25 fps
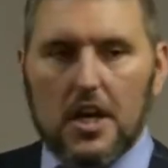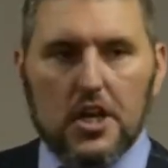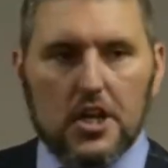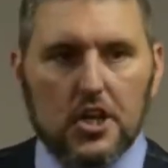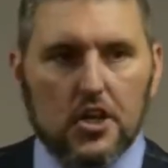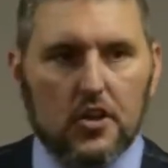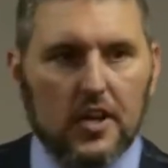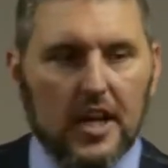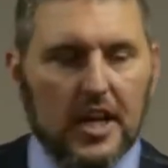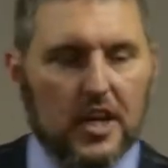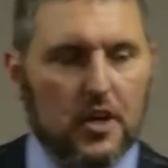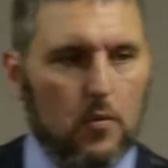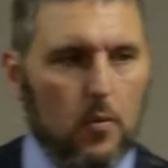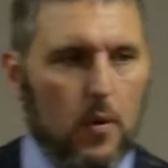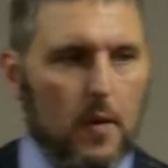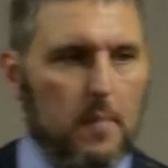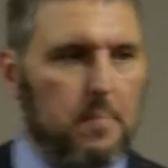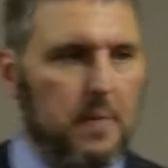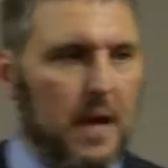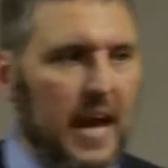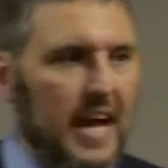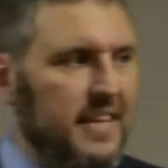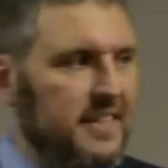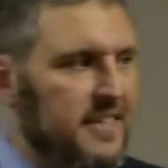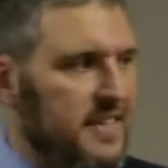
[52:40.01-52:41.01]
You need to
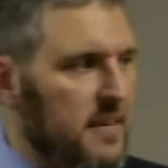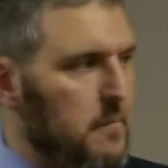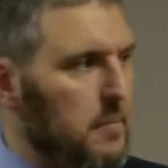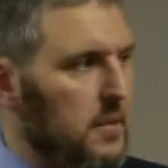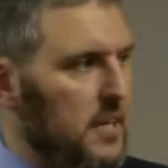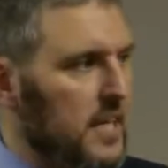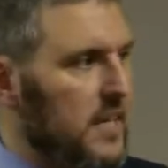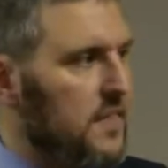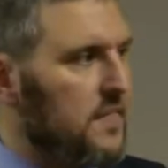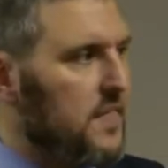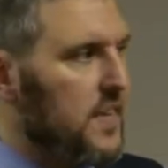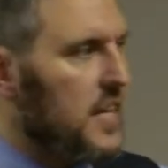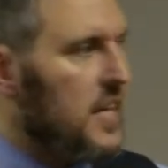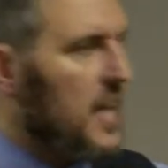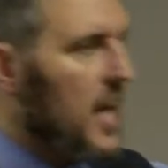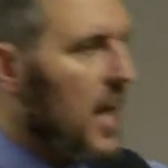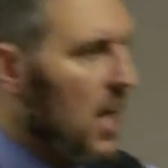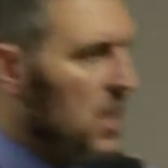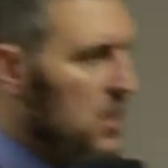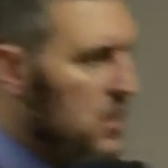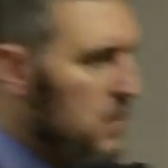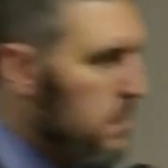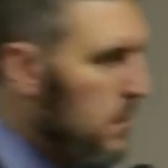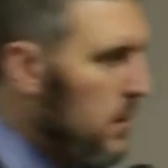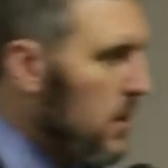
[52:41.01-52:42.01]
repent and believe the
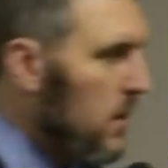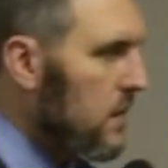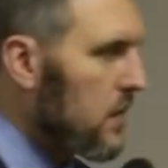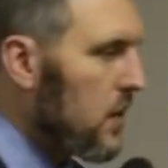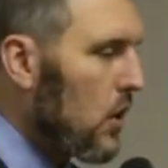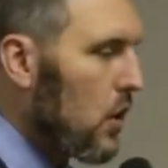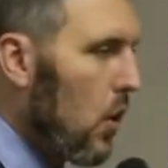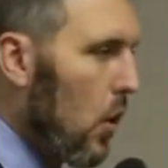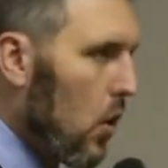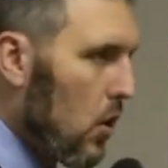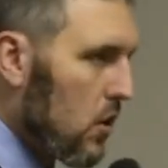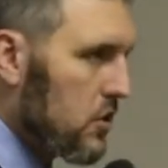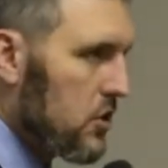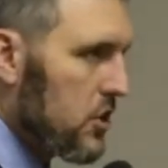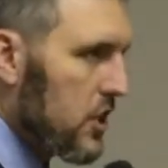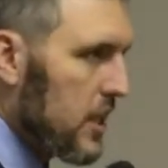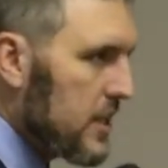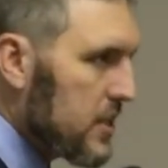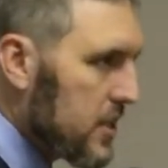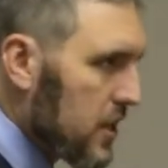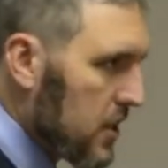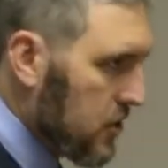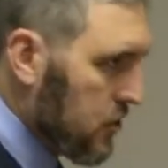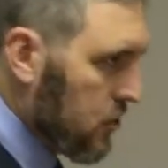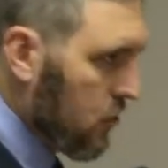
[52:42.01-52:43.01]
gospel of the Lord
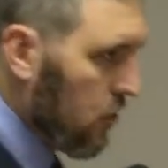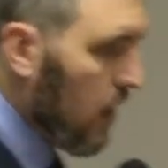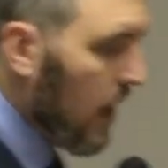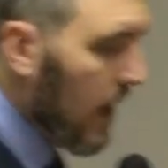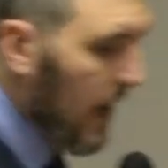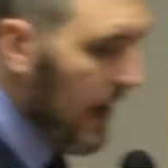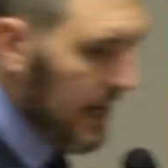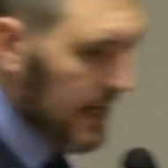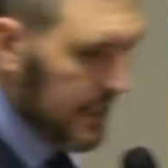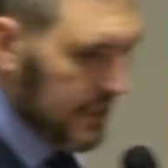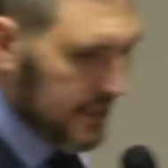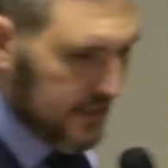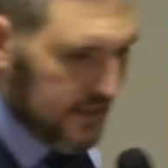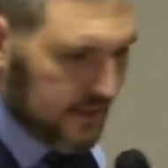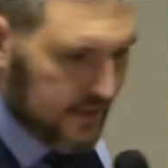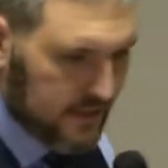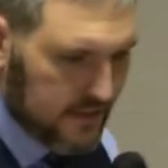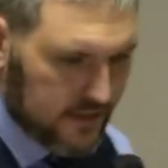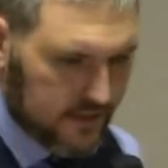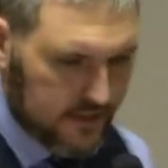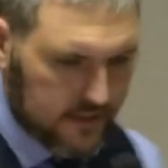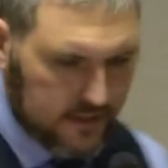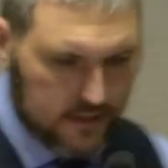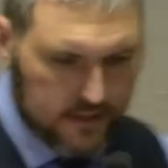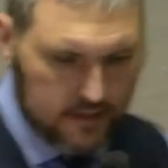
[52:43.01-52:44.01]
Jesus Christ.
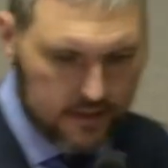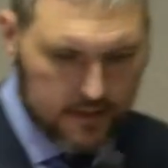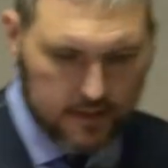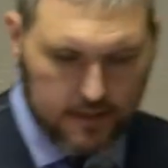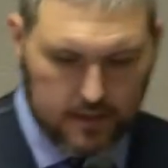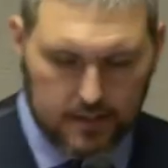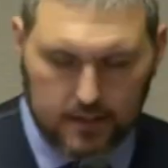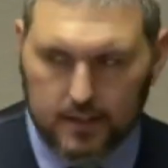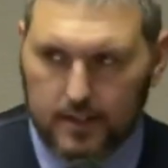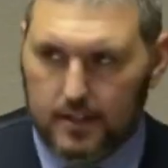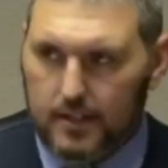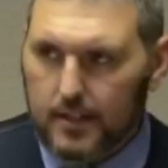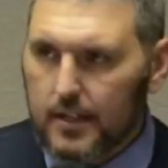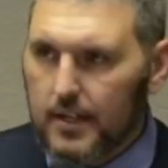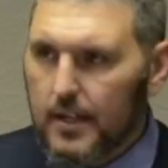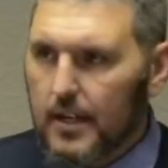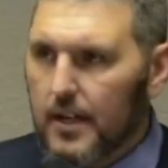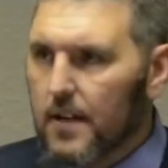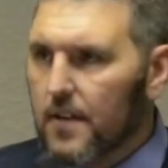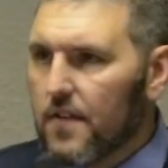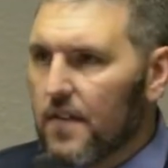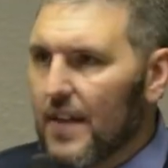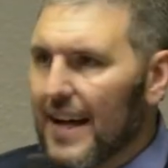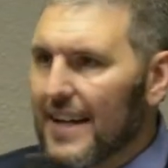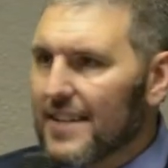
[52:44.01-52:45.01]

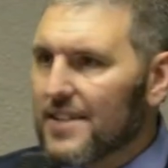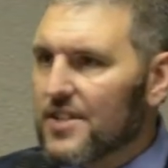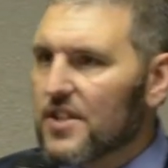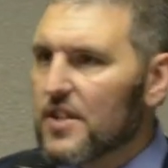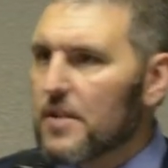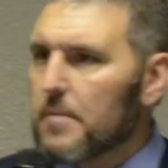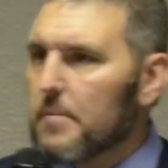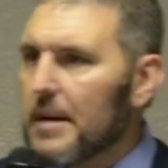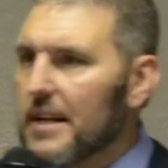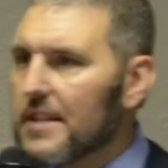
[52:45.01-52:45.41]
That's the